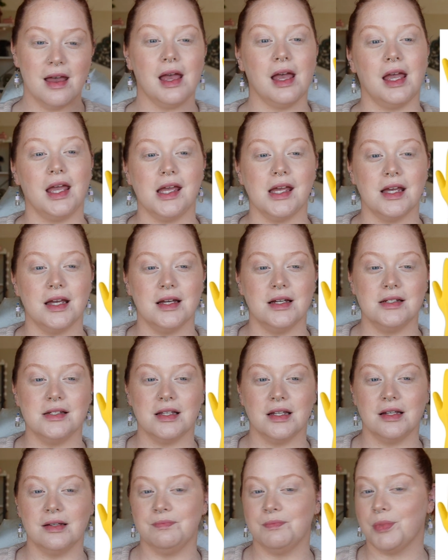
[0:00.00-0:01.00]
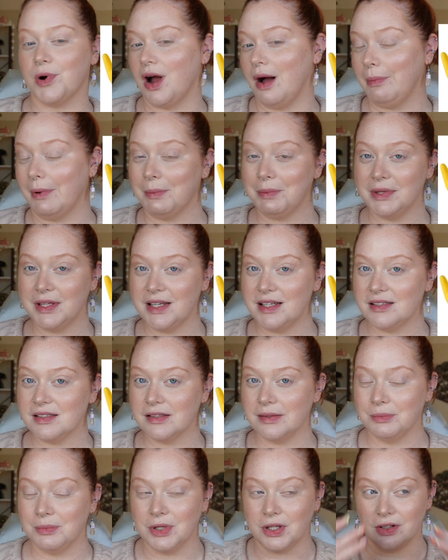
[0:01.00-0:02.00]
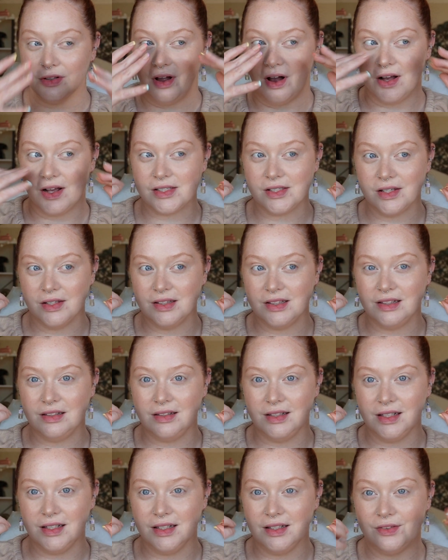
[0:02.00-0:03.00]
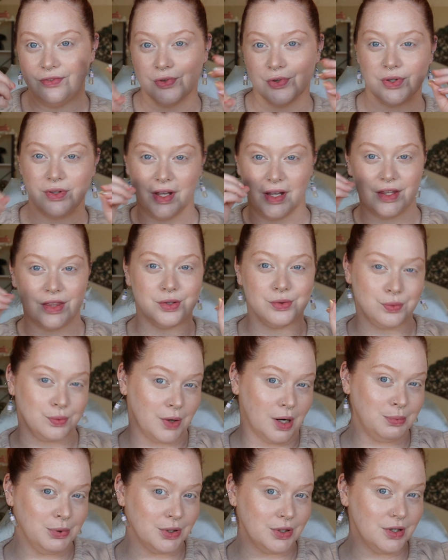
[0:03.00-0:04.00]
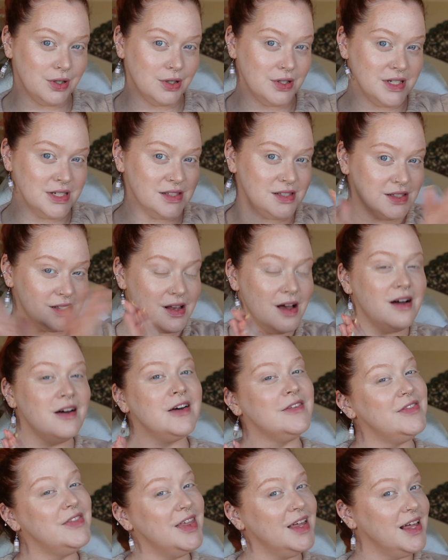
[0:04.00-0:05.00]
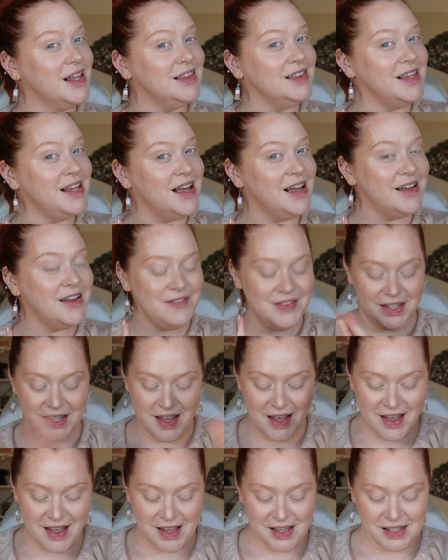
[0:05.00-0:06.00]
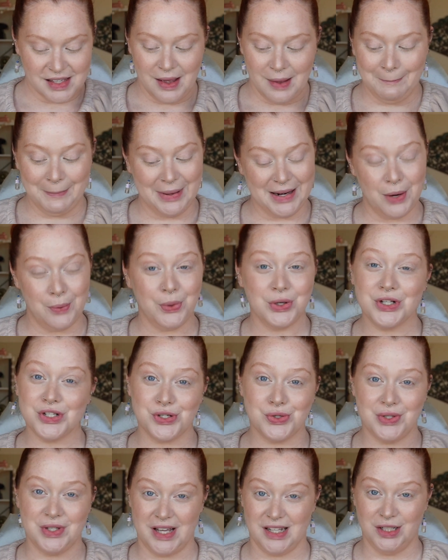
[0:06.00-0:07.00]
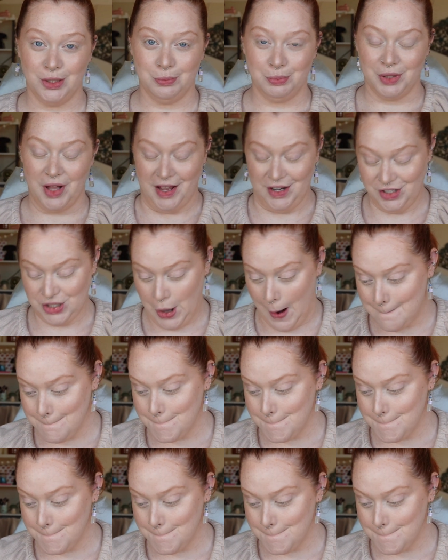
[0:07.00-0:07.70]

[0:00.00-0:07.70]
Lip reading: and probably some gloss on the lid for like the rubberness of the glove, but I want to do yellow blush,